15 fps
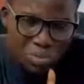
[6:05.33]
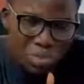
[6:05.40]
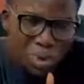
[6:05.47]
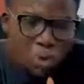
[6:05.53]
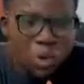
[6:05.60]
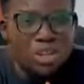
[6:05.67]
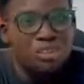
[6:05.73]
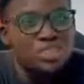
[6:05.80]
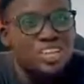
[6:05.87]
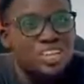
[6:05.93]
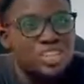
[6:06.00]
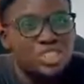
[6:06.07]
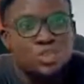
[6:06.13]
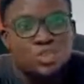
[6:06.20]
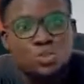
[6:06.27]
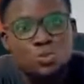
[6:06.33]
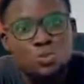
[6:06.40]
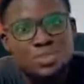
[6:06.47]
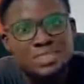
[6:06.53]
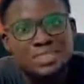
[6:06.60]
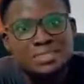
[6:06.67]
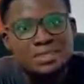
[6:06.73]
one of the issues
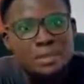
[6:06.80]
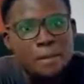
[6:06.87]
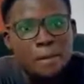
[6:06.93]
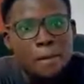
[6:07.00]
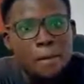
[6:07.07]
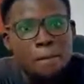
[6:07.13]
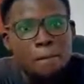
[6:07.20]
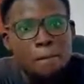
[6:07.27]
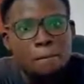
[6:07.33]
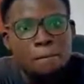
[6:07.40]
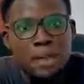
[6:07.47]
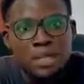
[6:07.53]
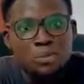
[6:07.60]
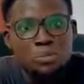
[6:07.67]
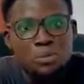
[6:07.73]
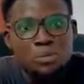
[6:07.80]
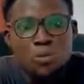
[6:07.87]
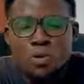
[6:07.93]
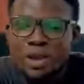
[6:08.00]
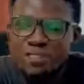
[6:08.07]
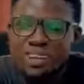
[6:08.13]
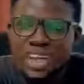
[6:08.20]
with many people
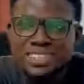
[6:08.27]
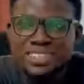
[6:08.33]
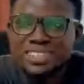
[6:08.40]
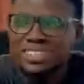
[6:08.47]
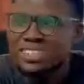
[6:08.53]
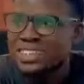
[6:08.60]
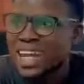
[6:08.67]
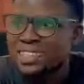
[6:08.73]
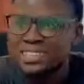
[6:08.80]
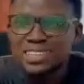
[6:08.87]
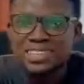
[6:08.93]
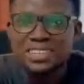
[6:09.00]
when writing is that,